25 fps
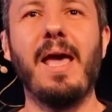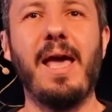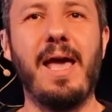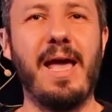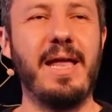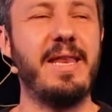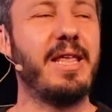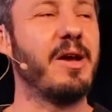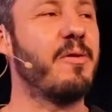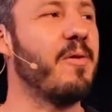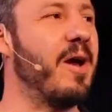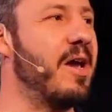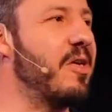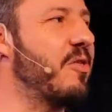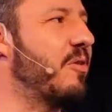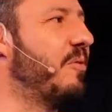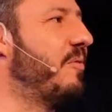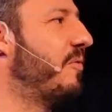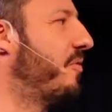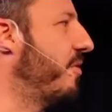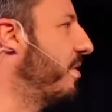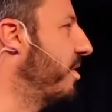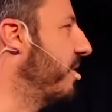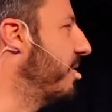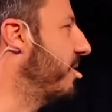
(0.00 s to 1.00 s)
And the question
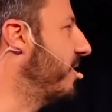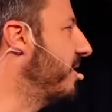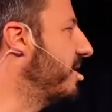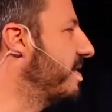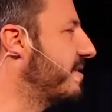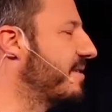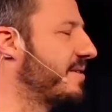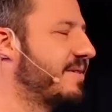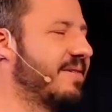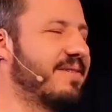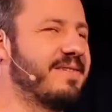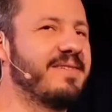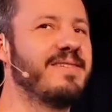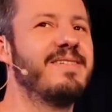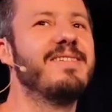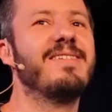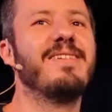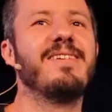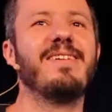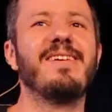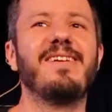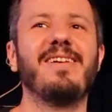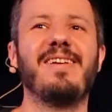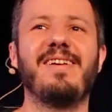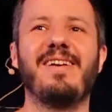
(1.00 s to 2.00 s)
for you is,
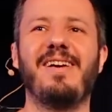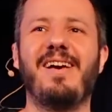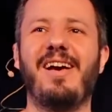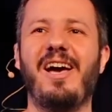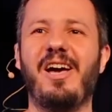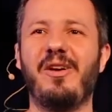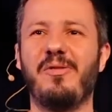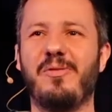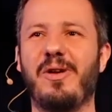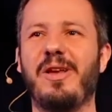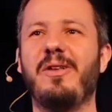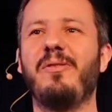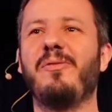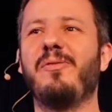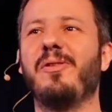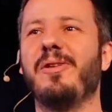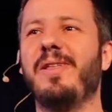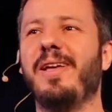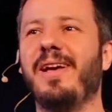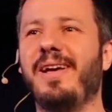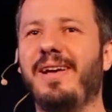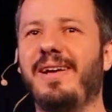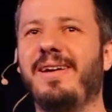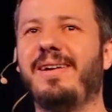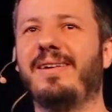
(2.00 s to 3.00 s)
are you ready for
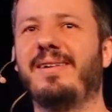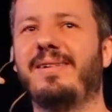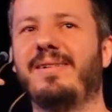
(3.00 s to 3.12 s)
that?